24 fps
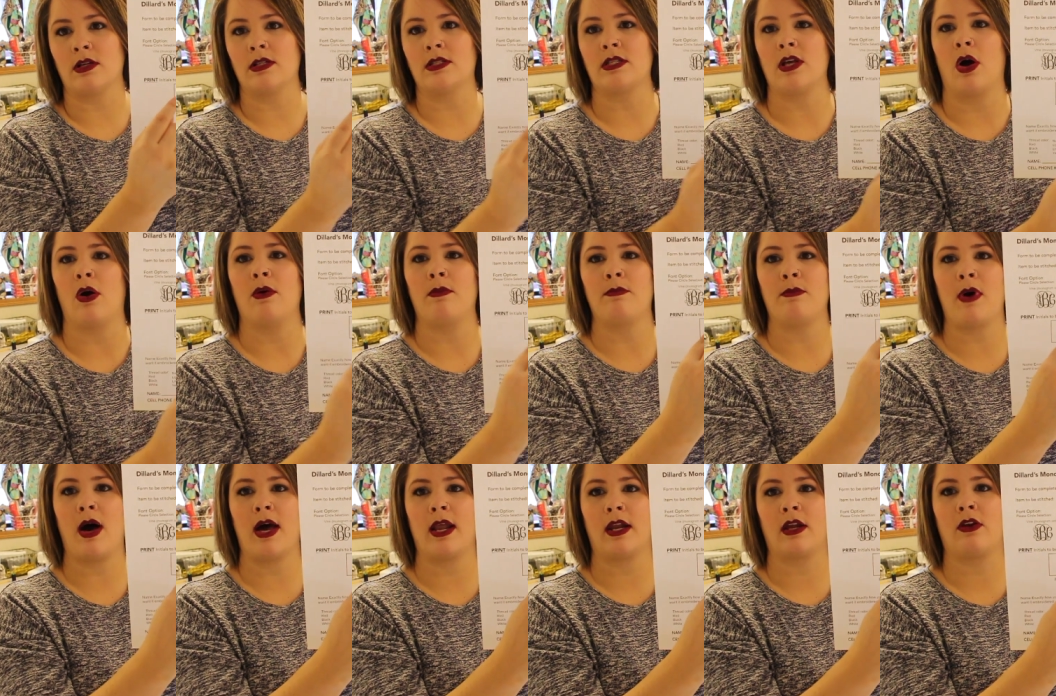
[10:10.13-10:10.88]
so
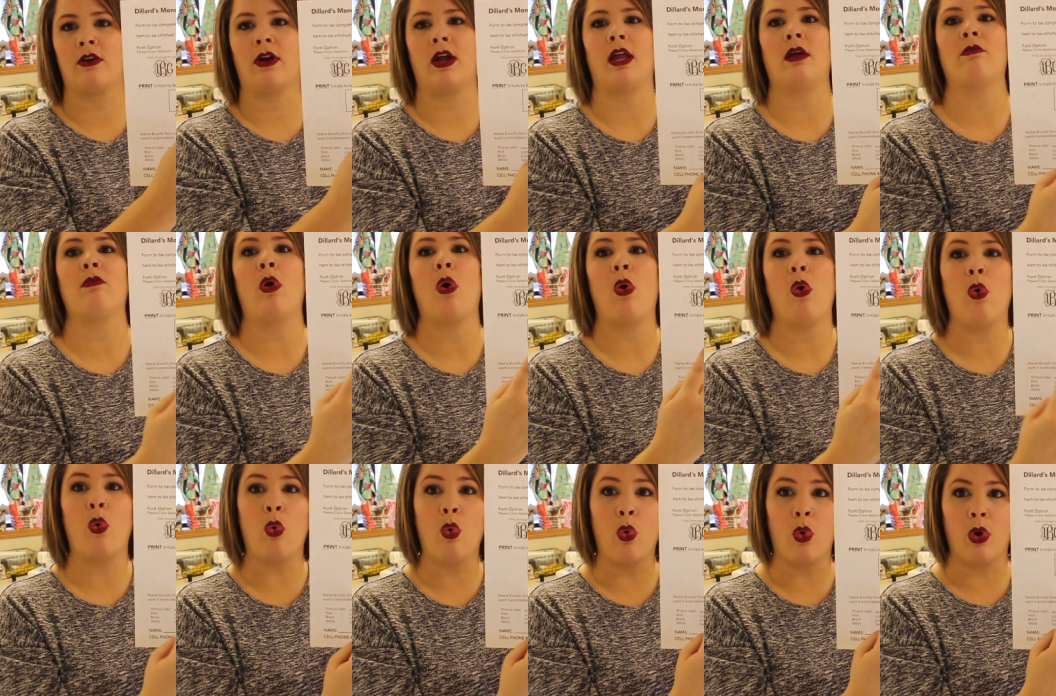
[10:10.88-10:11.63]
monogram
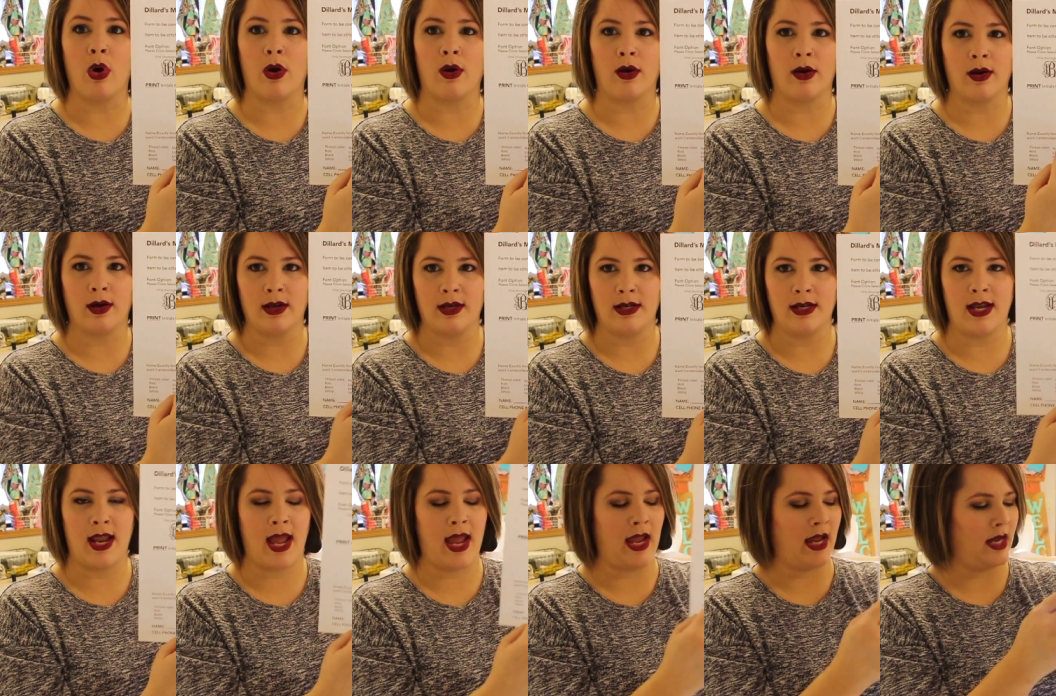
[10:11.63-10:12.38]
or
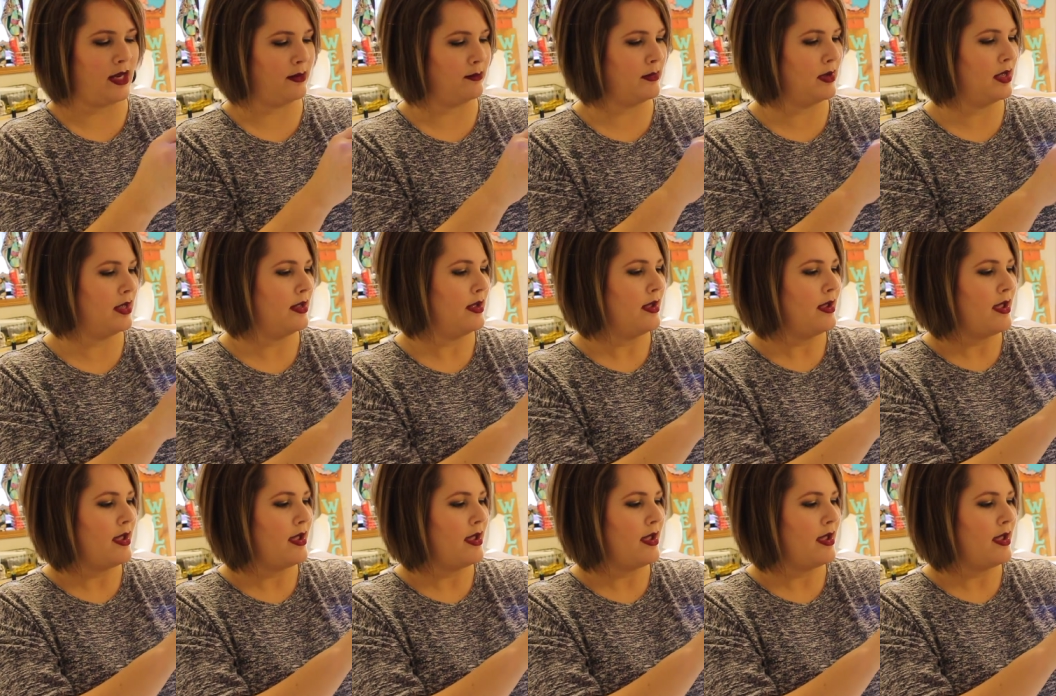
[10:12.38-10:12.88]
name.